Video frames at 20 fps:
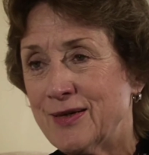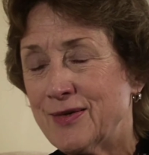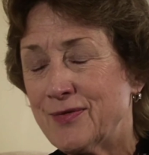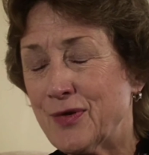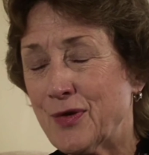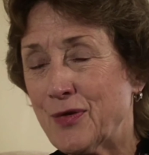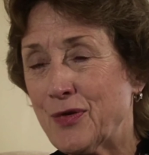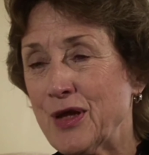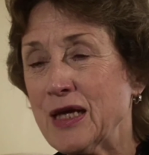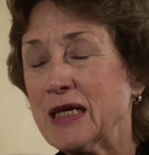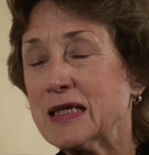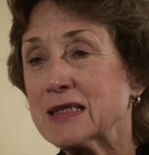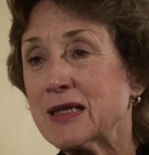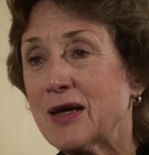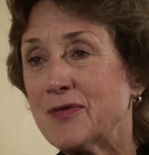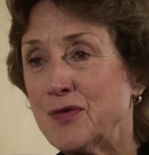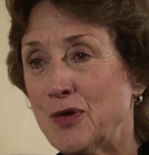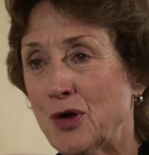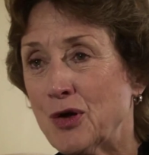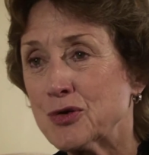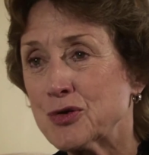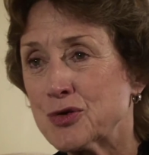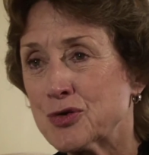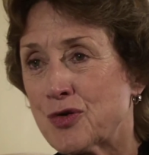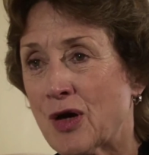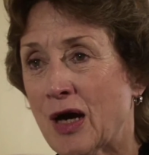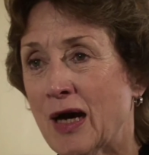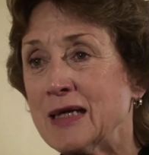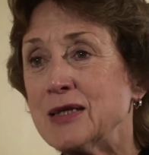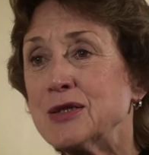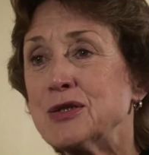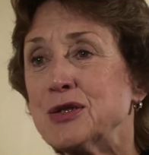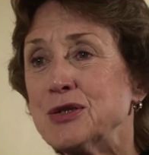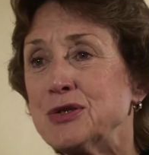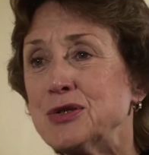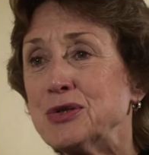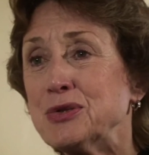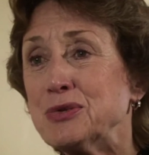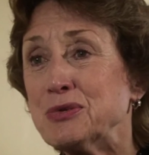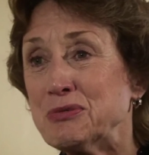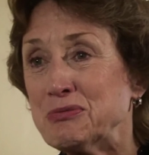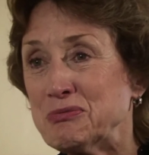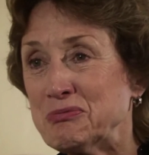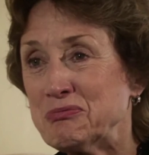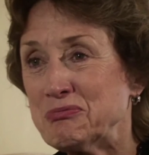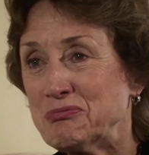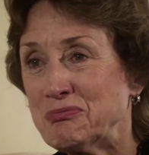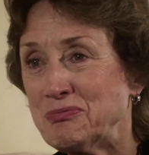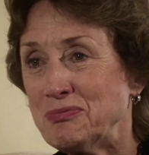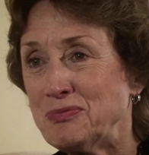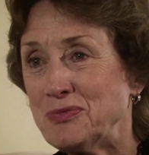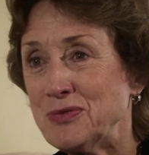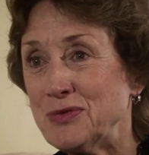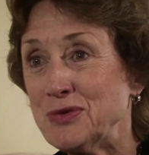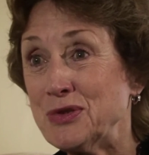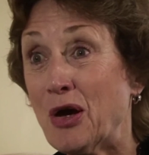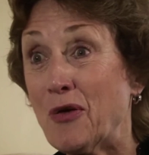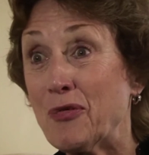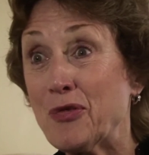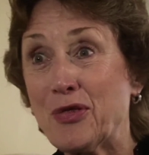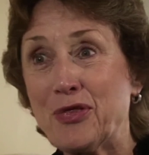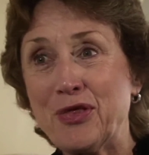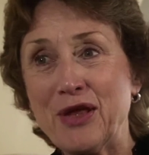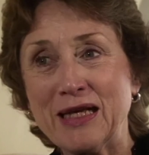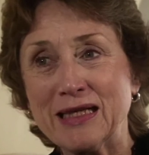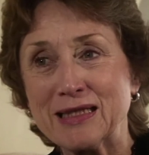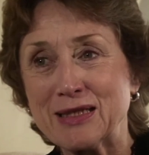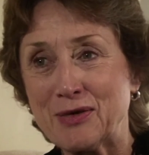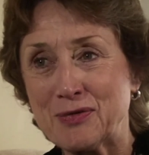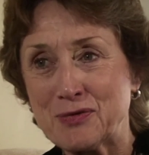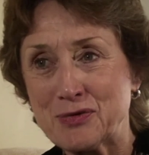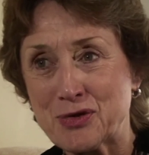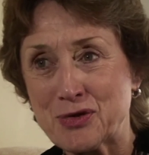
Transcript: the things I've not tried to do, not the things I've